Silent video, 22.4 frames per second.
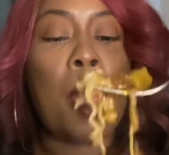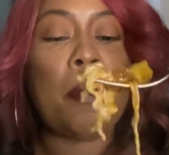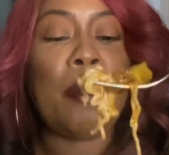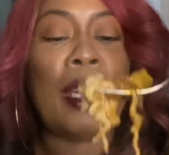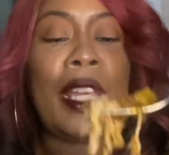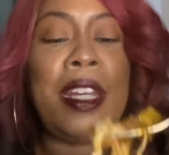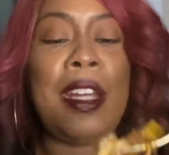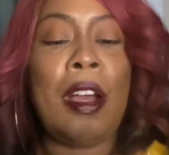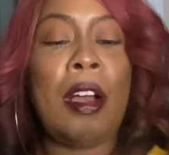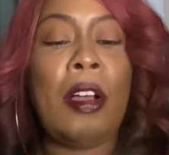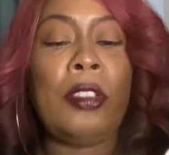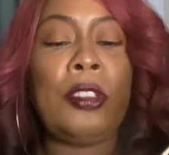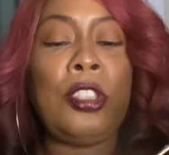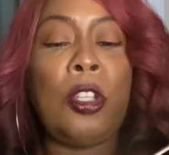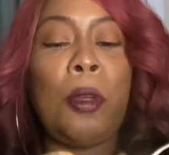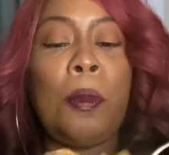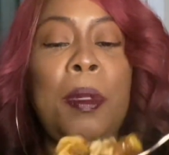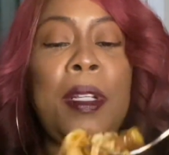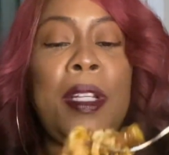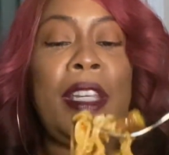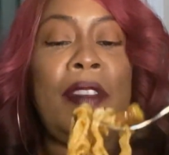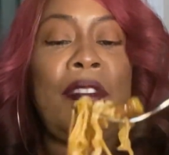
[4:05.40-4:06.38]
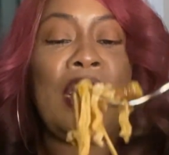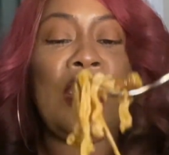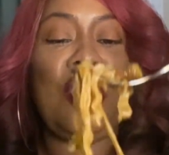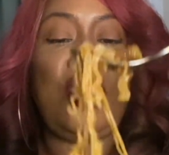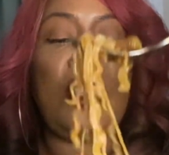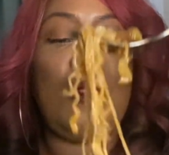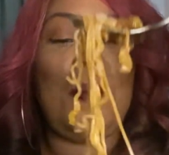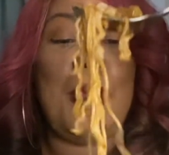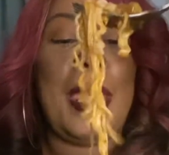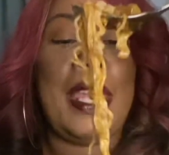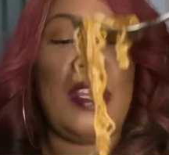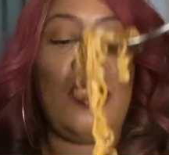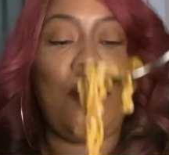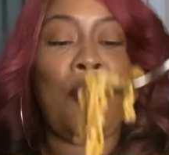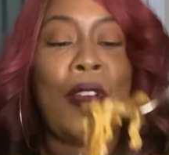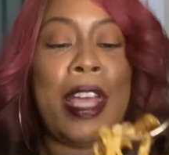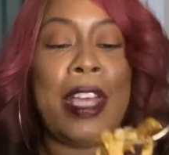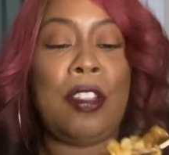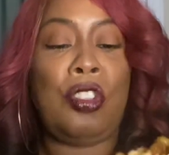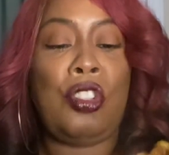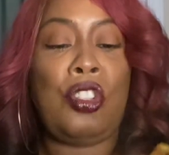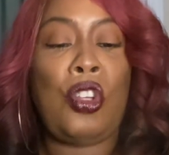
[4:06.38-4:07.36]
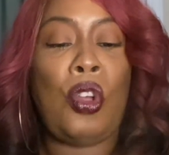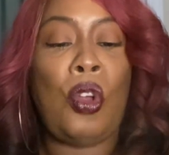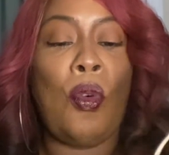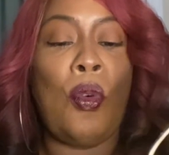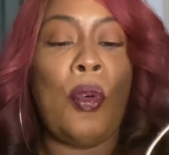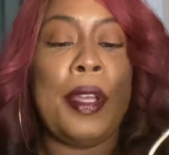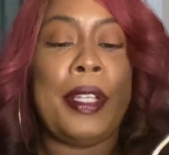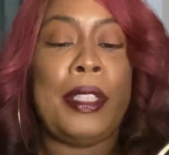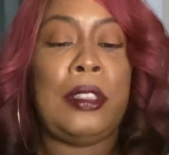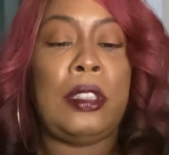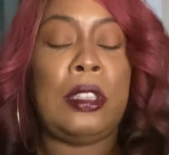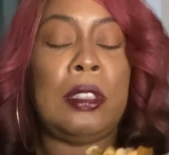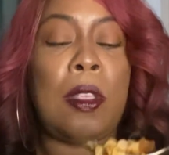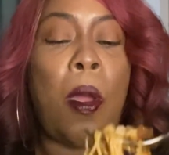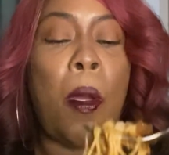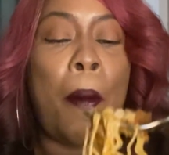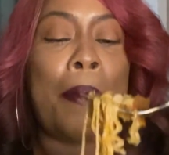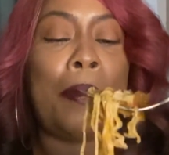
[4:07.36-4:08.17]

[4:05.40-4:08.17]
And I also believe that she made the right choice.